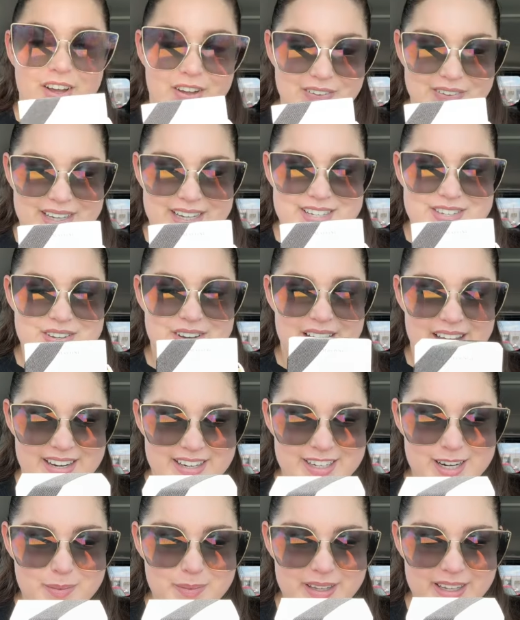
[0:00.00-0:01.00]
Okay, so I
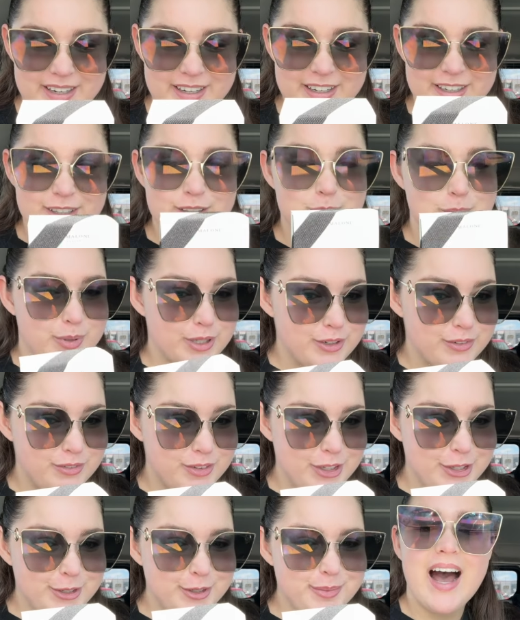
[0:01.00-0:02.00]
ended up getting the
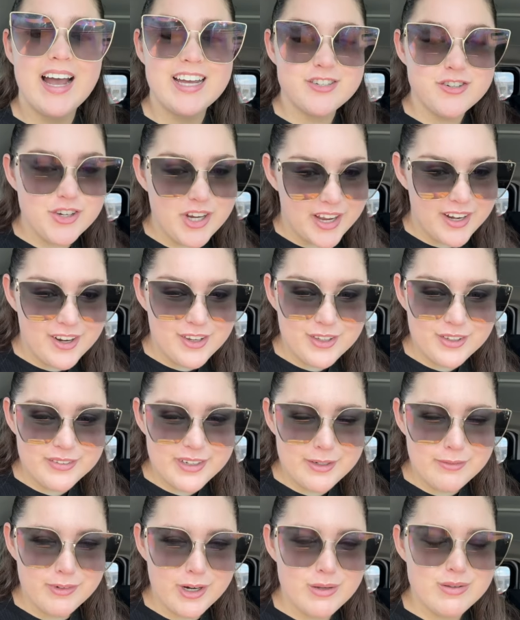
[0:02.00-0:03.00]
perfume. I tried on the
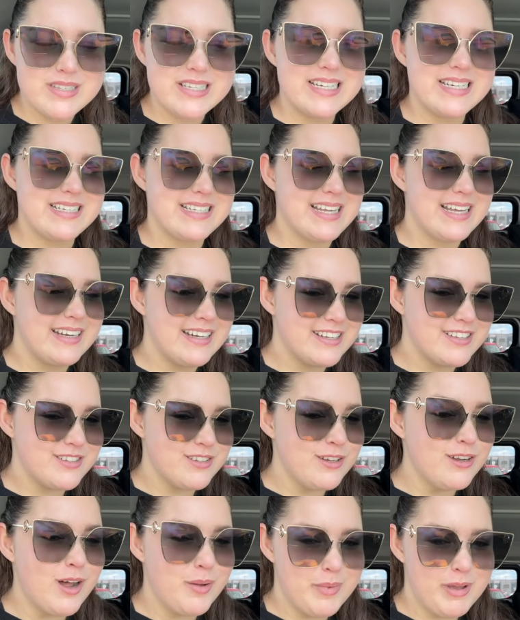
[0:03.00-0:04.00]
red roses and it's
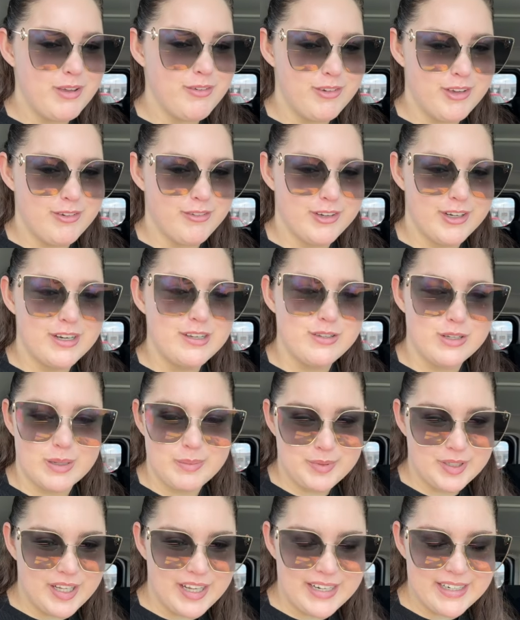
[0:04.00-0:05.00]
not my favorite, so
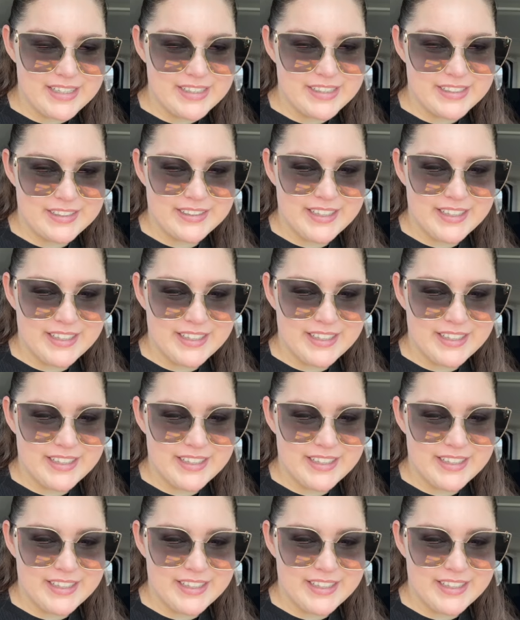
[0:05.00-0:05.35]
I'm glad I did